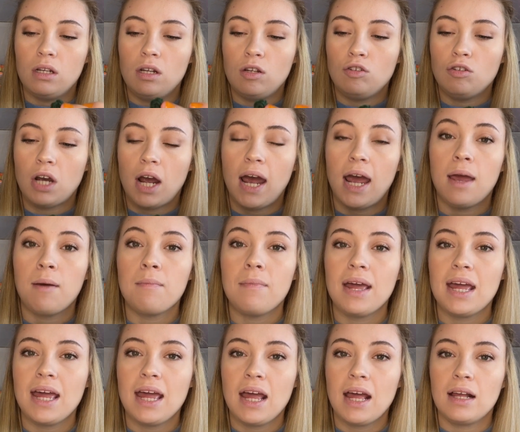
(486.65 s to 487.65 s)
to try
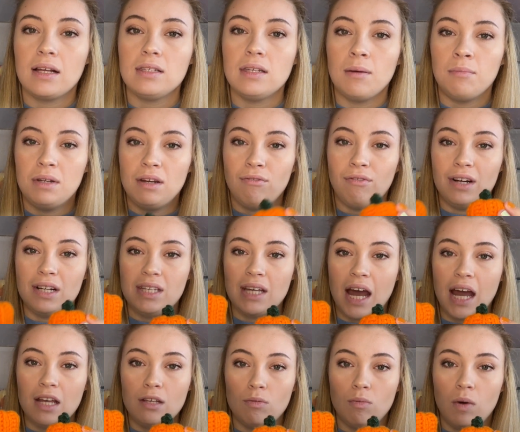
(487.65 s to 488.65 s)
making some different
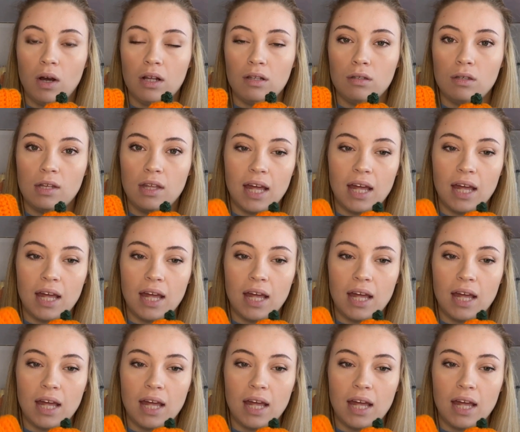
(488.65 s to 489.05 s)
size ones